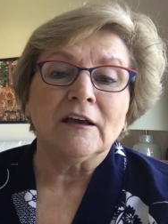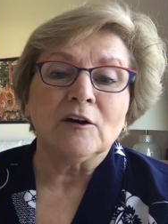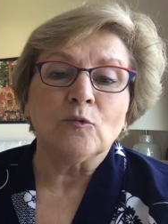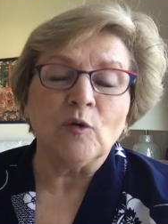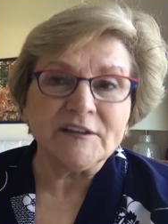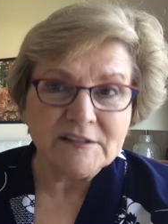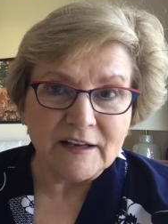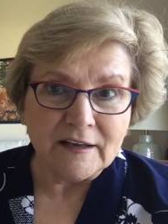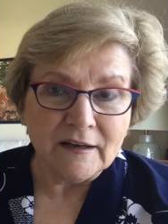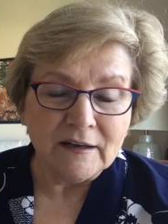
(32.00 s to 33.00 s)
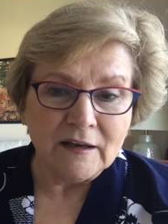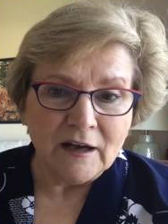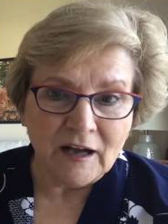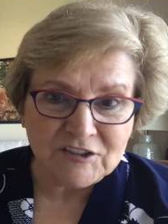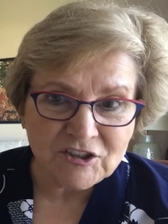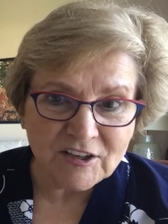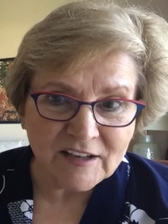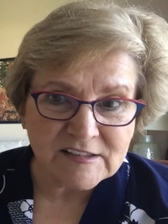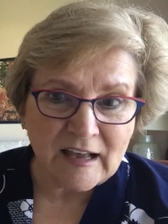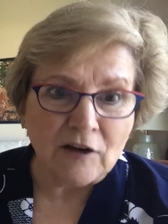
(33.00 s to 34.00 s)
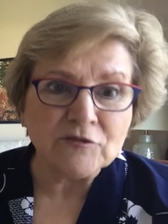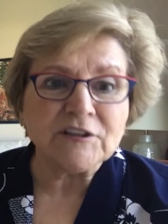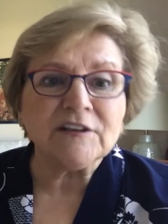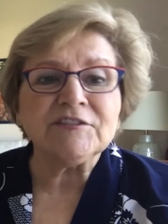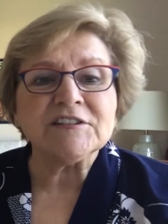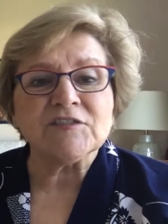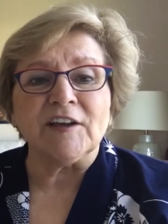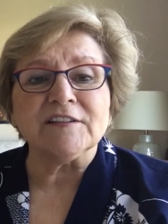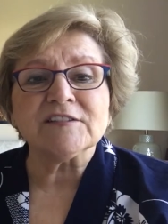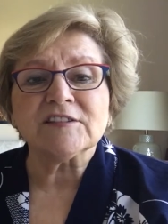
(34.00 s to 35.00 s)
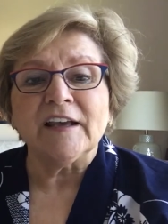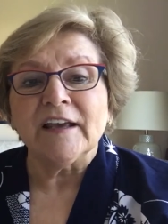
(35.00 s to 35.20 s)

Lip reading: One day, Hachi gets out of his fence